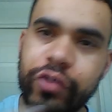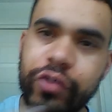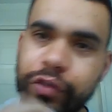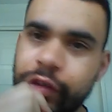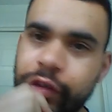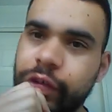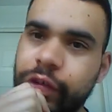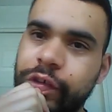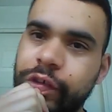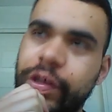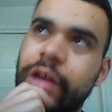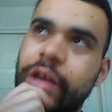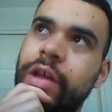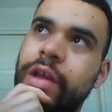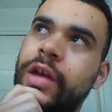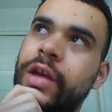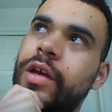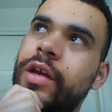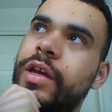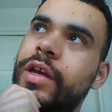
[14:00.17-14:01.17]
Stellar
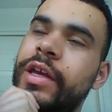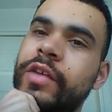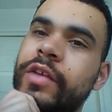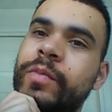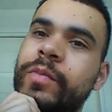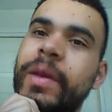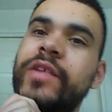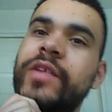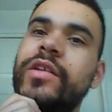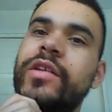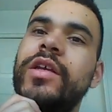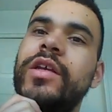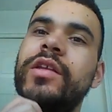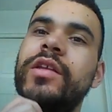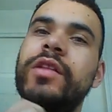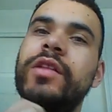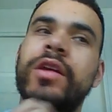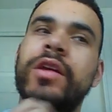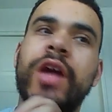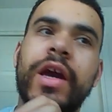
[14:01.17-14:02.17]
is basically the
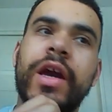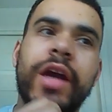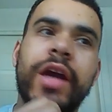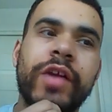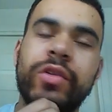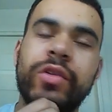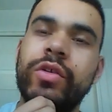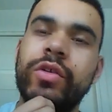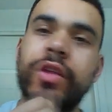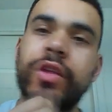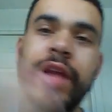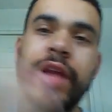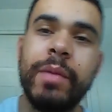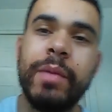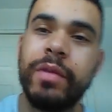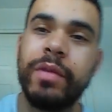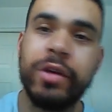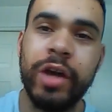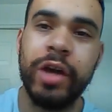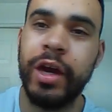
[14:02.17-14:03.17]
guy. I don't know the name of the
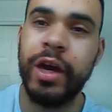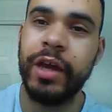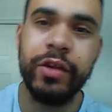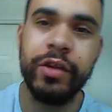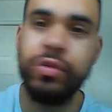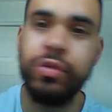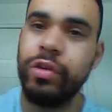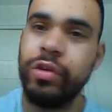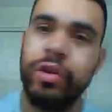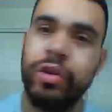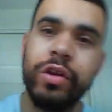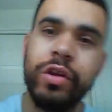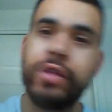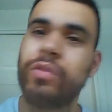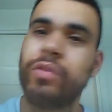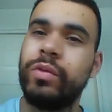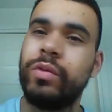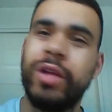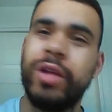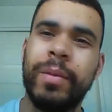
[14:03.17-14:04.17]
guy, and you can look this all
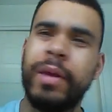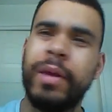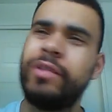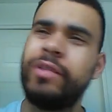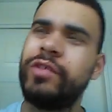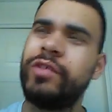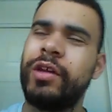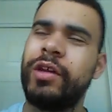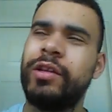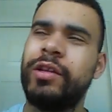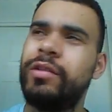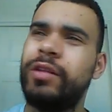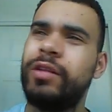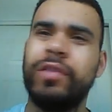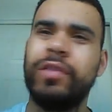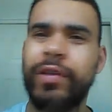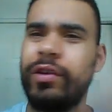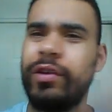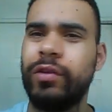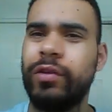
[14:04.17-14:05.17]
up. And there's
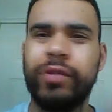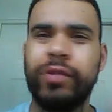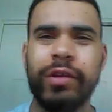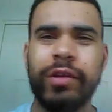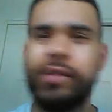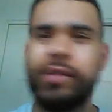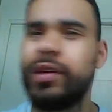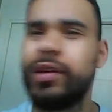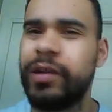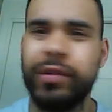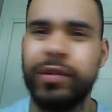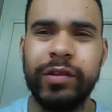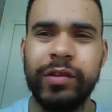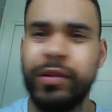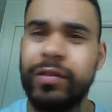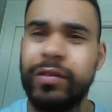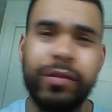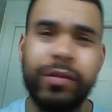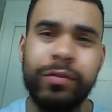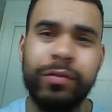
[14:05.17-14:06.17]
videos that say this. This
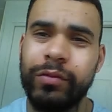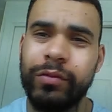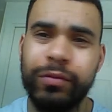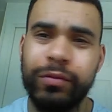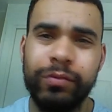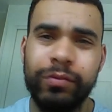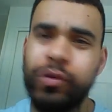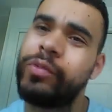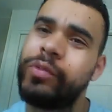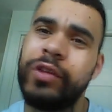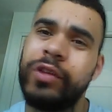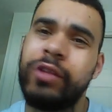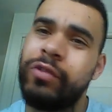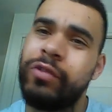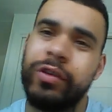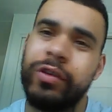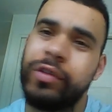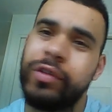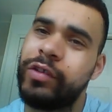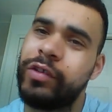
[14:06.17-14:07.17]
isn't top secret. This
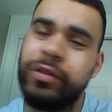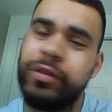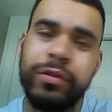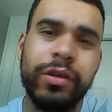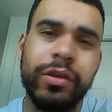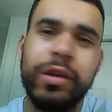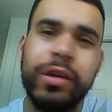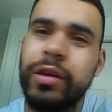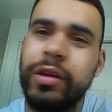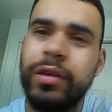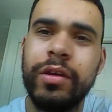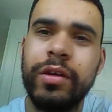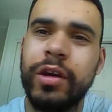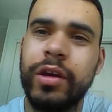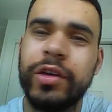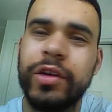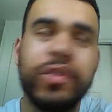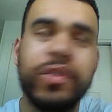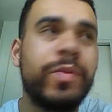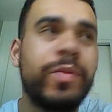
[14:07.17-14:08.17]
isn't a
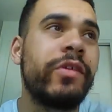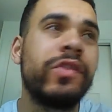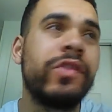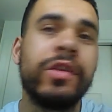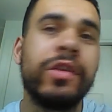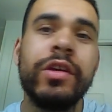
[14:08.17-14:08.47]
conspiracy.